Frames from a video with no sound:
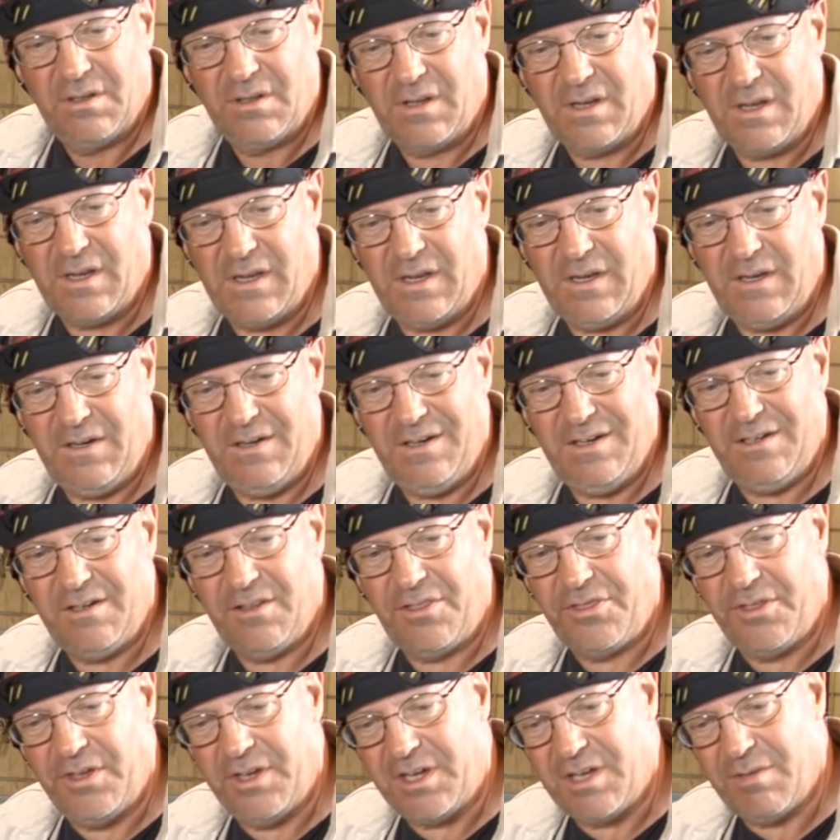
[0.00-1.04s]
Okay, you need to
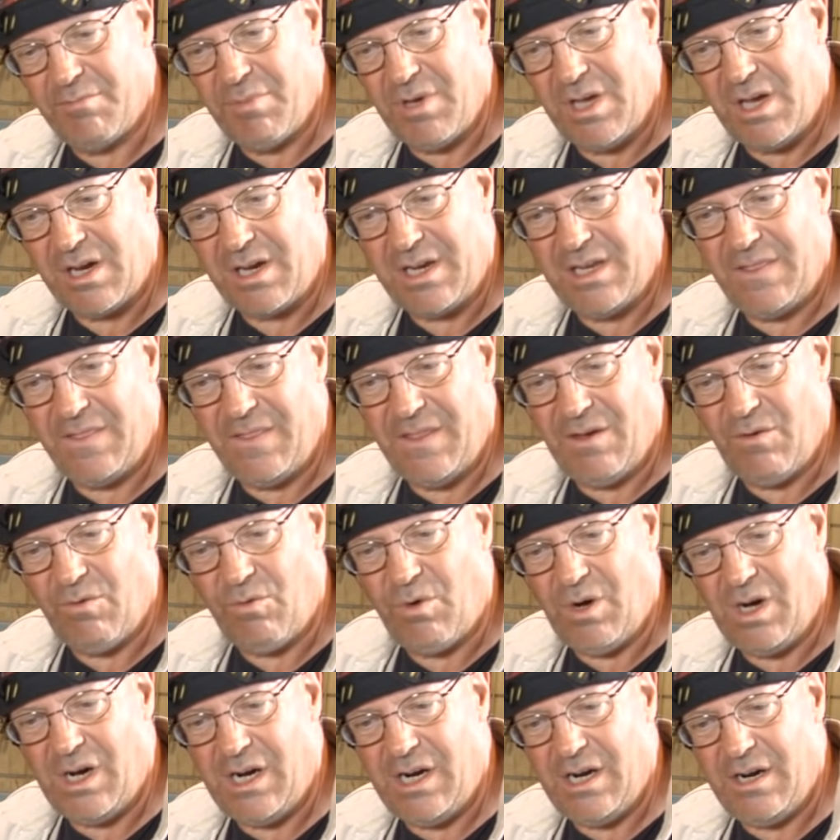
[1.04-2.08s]
think about getting that
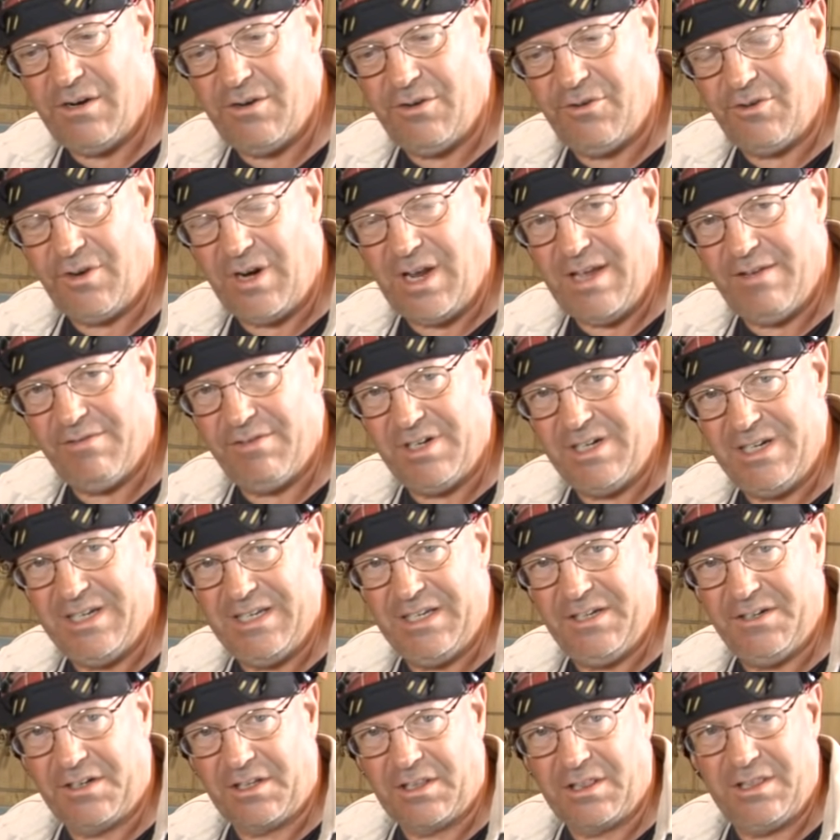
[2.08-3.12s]
wire, driving it
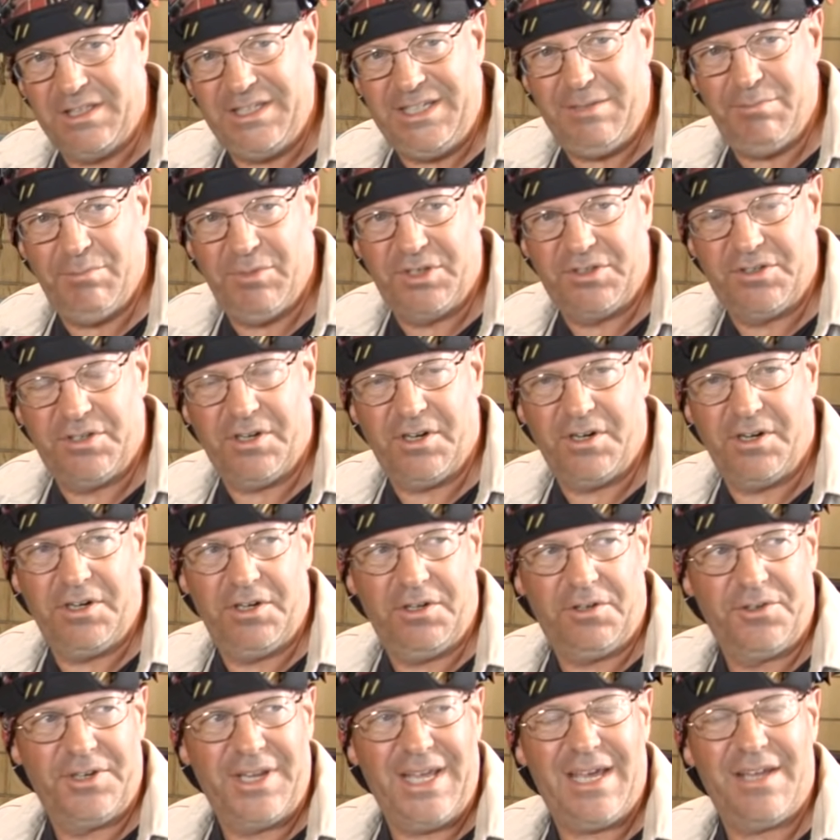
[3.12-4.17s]
into clean
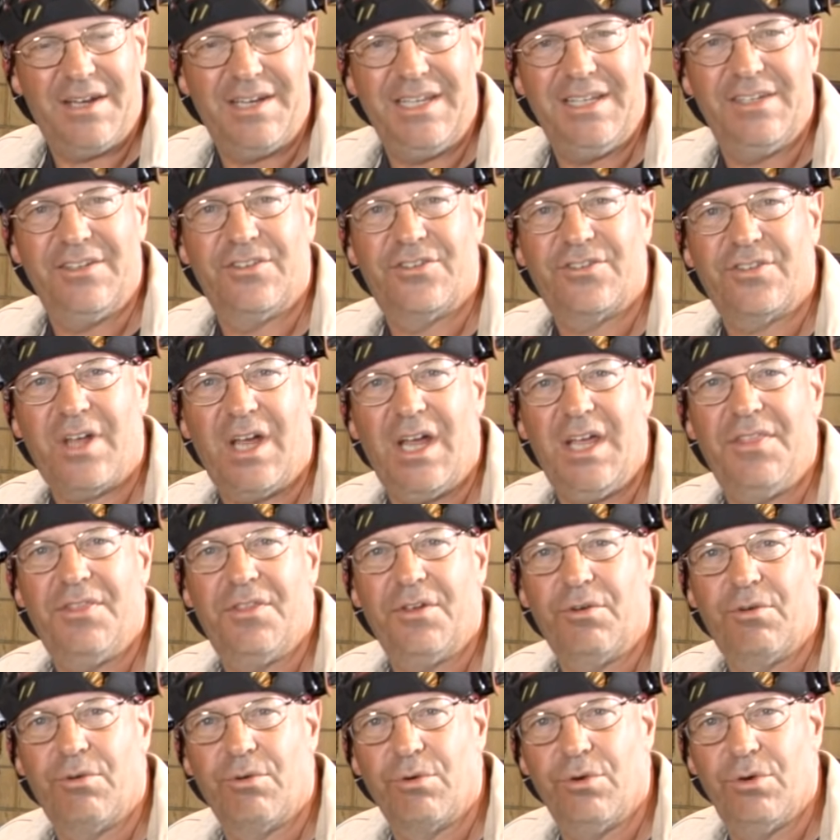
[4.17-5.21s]
material down inside
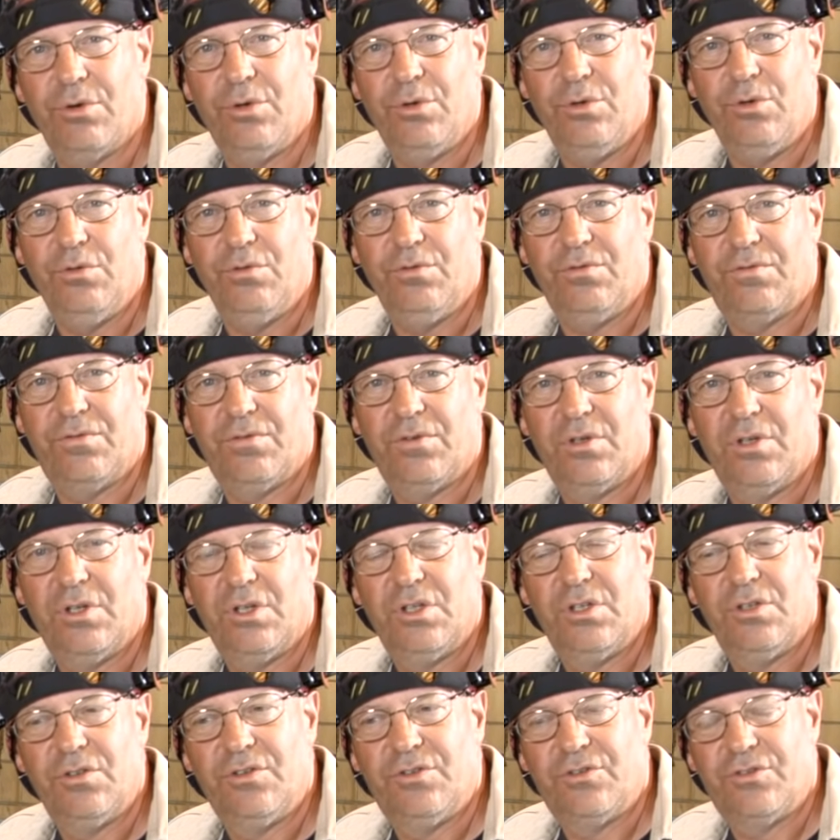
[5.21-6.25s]
the groove
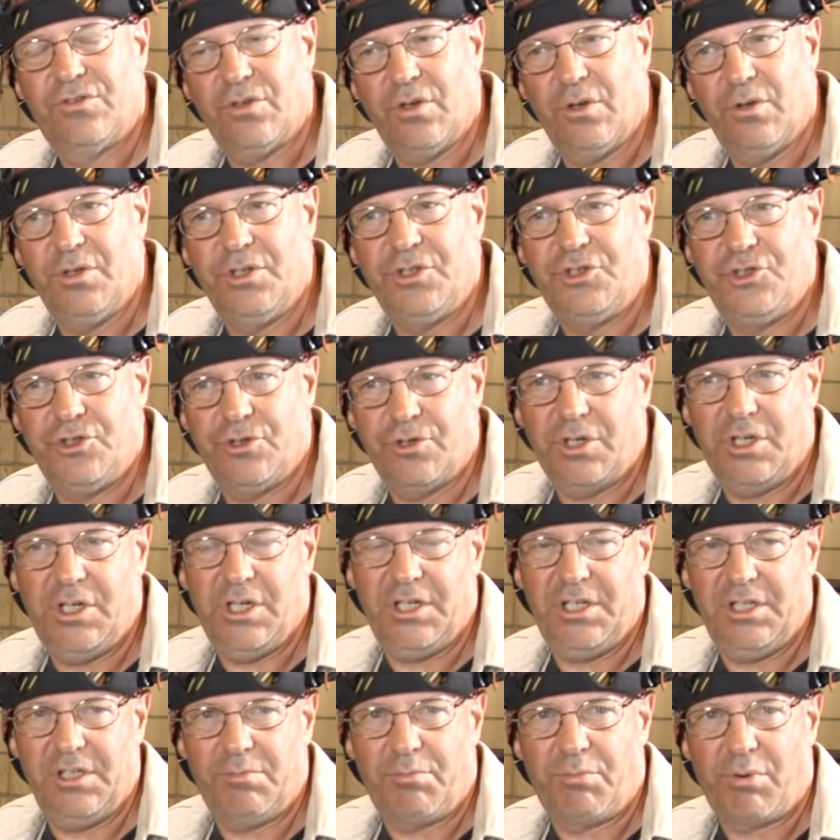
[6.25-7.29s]
so that you're
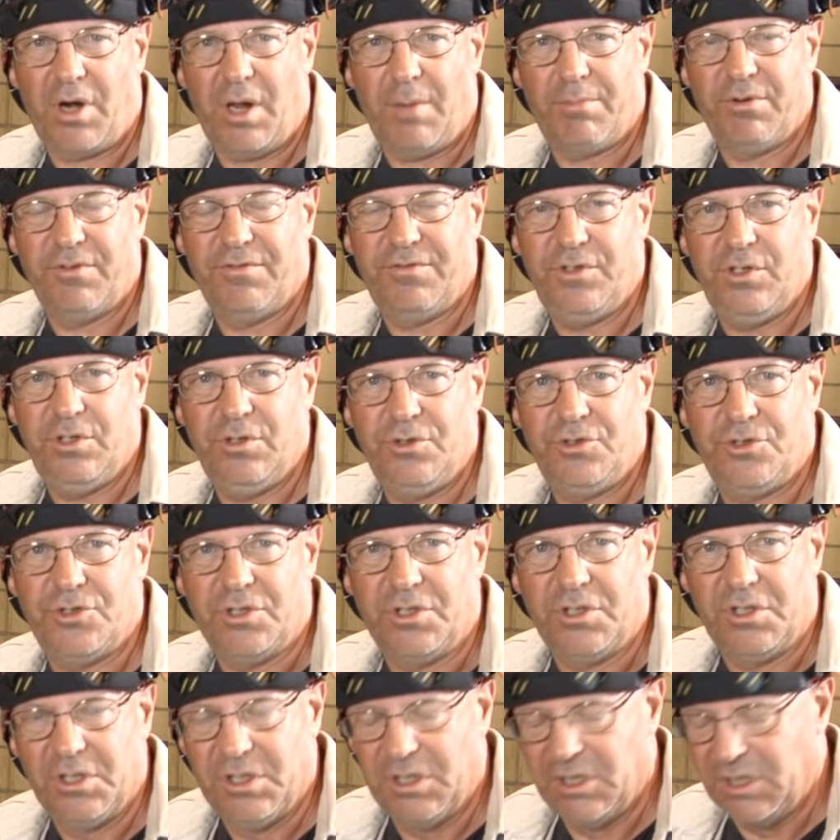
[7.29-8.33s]
getting the proper fusion.